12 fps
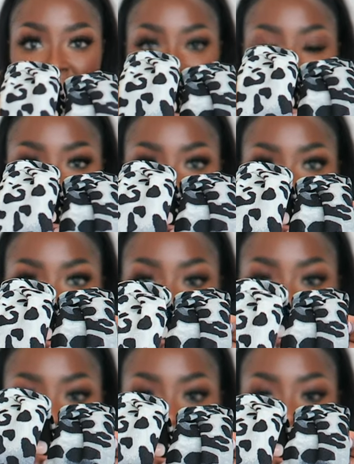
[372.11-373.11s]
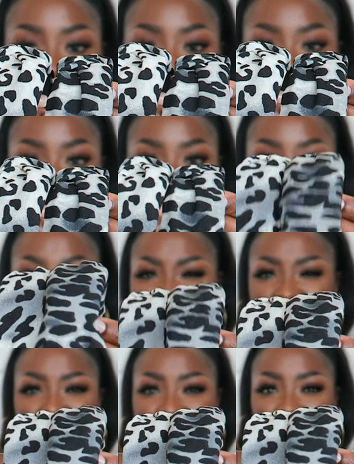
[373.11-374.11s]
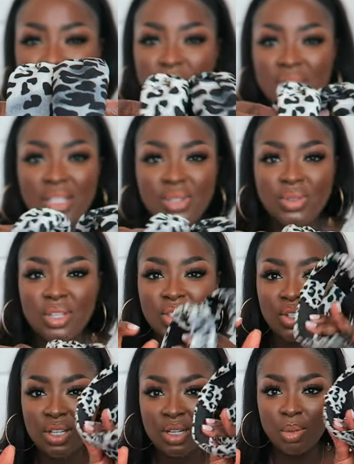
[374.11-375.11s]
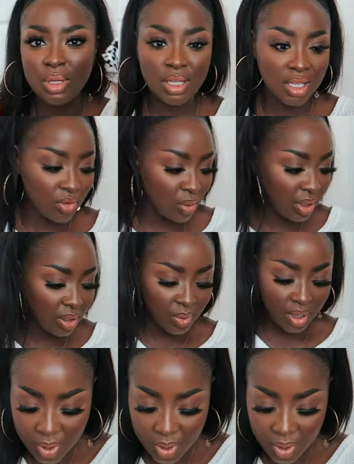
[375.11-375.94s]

It's a lighter version of it. Just not for me. So these are gonna be a giveaway.